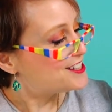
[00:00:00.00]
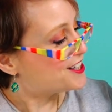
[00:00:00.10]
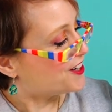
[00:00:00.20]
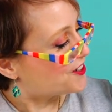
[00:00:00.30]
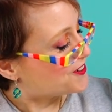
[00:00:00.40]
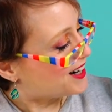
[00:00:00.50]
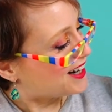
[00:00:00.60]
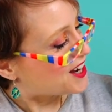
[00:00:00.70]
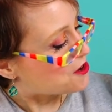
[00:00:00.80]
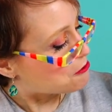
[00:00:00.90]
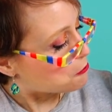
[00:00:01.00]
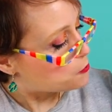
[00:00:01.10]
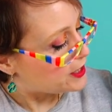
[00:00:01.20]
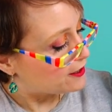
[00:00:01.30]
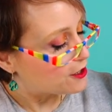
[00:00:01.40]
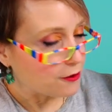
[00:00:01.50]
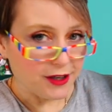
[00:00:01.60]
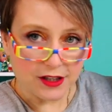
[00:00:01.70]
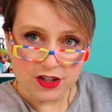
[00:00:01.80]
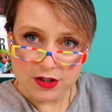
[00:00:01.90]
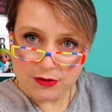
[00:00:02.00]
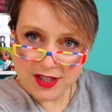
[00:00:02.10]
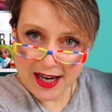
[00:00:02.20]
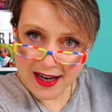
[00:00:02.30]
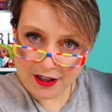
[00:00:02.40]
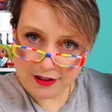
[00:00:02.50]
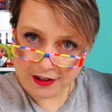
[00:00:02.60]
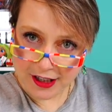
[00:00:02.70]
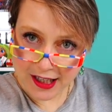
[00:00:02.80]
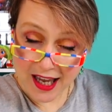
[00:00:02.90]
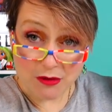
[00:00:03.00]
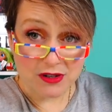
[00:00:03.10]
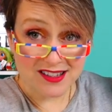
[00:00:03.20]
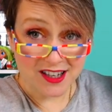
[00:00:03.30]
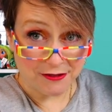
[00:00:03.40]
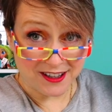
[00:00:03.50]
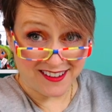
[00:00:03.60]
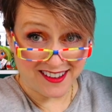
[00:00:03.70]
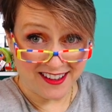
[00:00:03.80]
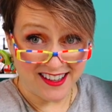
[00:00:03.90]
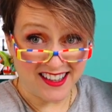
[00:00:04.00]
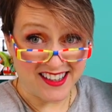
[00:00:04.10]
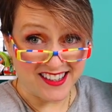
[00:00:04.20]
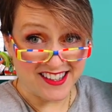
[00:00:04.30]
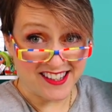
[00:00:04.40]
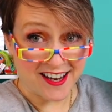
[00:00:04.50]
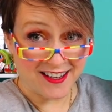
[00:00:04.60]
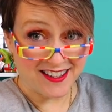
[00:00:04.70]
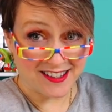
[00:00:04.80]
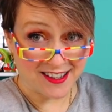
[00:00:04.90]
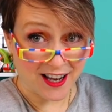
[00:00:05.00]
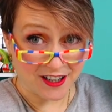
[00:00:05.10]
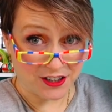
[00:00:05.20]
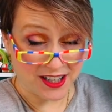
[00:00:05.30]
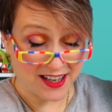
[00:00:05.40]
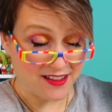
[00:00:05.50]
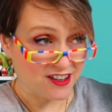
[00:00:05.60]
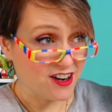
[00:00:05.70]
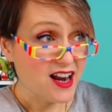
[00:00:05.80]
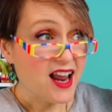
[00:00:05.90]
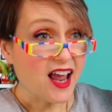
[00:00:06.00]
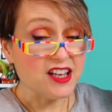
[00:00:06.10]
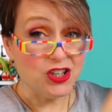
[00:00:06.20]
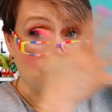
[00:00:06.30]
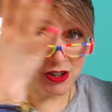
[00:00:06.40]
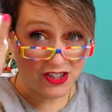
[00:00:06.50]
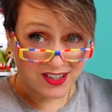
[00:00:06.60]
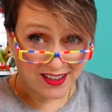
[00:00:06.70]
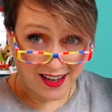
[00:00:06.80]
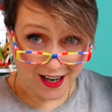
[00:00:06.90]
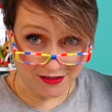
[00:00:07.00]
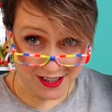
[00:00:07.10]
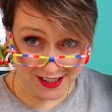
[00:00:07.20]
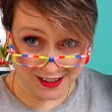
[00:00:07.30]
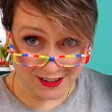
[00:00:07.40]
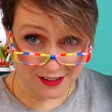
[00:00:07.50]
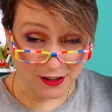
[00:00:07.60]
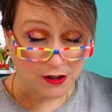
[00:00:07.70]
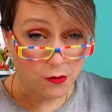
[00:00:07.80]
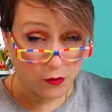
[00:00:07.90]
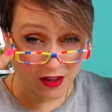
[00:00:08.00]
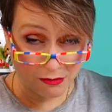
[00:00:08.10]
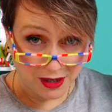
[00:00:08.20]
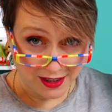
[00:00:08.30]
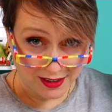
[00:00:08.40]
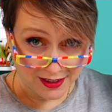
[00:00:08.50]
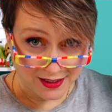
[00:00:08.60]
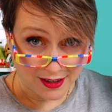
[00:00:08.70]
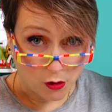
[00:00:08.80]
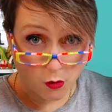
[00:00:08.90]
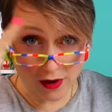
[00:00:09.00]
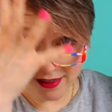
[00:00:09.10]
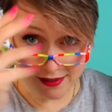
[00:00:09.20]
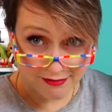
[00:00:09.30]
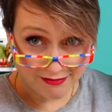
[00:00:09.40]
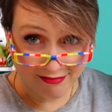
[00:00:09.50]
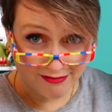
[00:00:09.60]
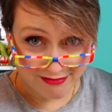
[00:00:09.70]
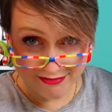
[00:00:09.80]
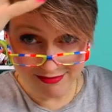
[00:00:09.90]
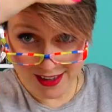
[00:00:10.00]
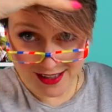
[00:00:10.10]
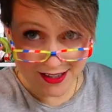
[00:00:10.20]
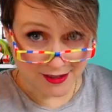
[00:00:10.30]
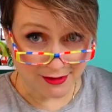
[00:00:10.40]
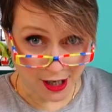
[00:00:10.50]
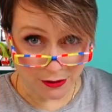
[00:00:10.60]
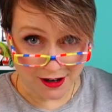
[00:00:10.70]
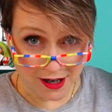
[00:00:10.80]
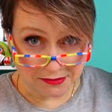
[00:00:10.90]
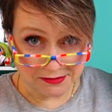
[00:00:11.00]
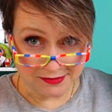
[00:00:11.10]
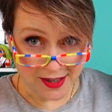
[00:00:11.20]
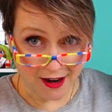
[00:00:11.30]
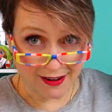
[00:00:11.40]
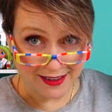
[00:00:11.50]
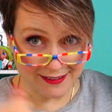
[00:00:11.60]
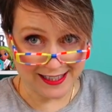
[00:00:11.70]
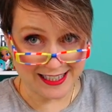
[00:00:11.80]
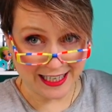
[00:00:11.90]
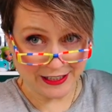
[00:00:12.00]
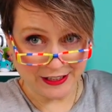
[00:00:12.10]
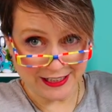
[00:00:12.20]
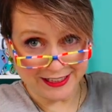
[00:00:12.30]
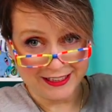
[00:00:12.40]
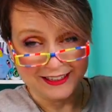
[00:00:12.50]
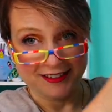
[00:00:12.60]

so um, we're going to take a look at what's going on inside this locker together, and you are just gonna have to deal with me with this going on. All right, let's take a look.